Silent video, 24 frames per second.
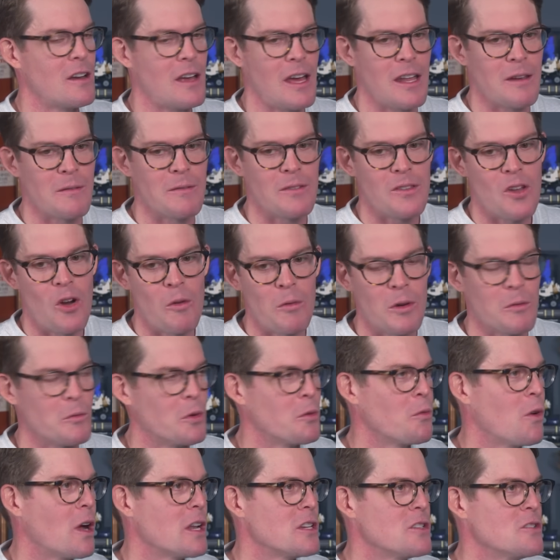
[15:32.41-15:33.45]
and no one would
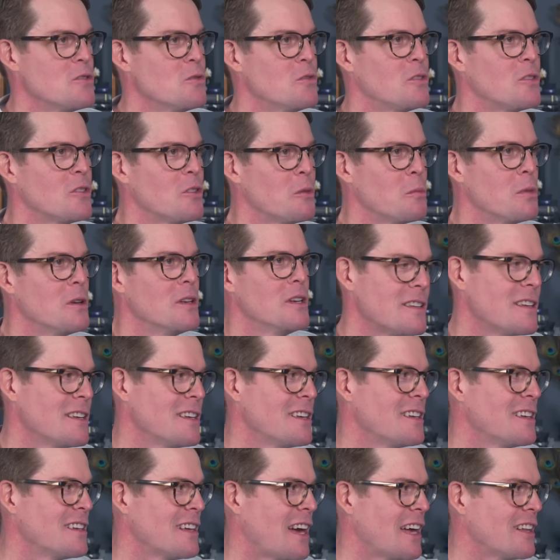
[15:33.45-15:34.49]
watch YouTube.
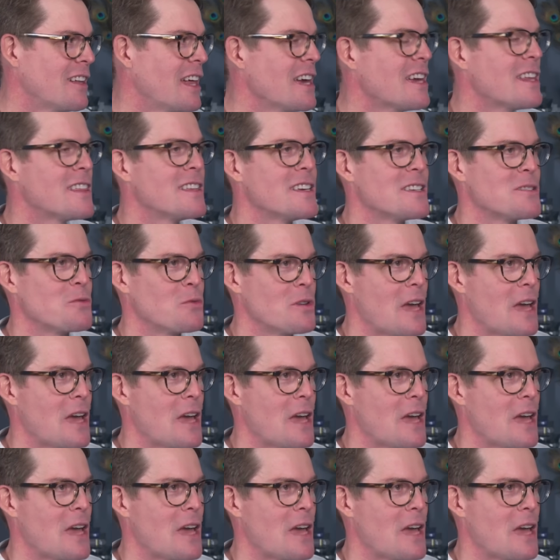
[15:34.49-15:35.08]
I like this